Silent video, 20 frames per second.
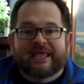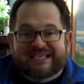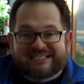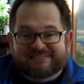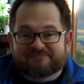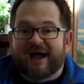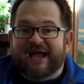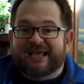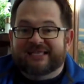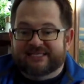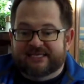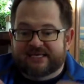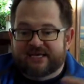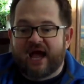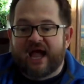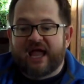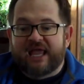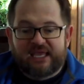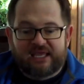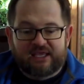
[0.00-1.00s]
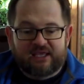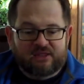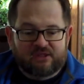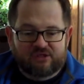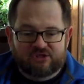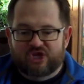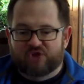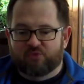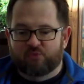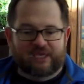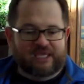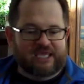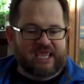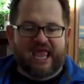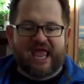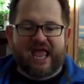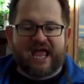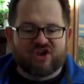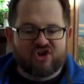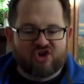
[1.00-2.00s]
is by denying that we
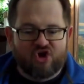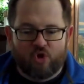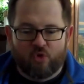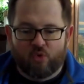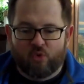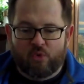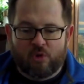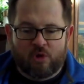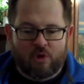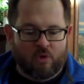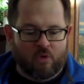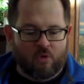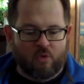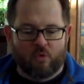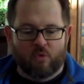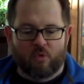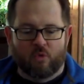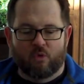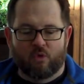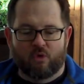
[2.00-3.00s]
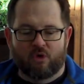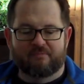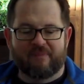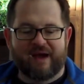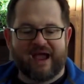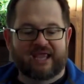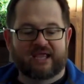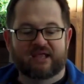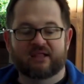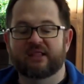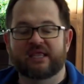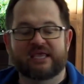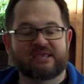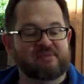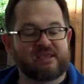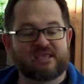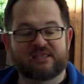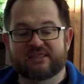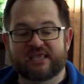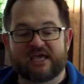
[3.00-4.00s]
can know or by
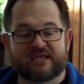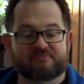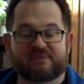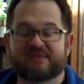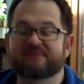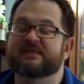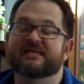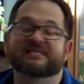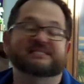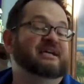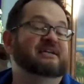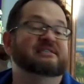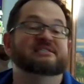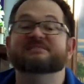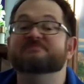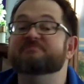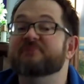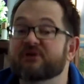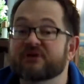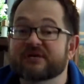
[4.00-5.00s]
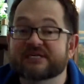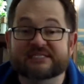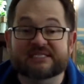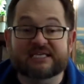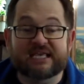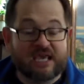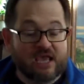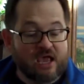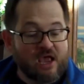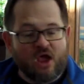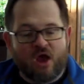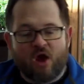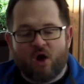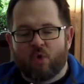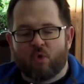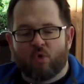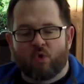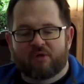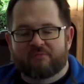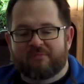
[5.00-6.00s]
claiming that it's a conspiracy
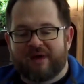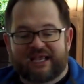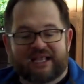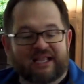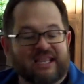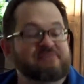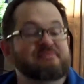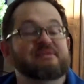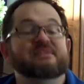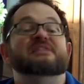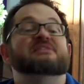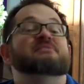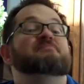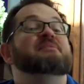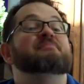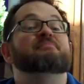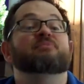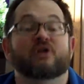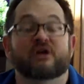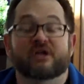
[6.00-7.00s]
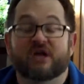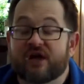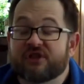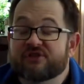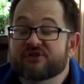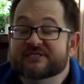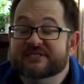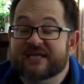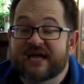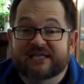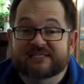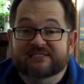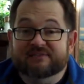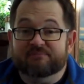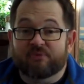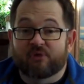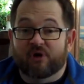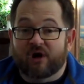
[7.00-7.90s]
or by claiming that the people on other sides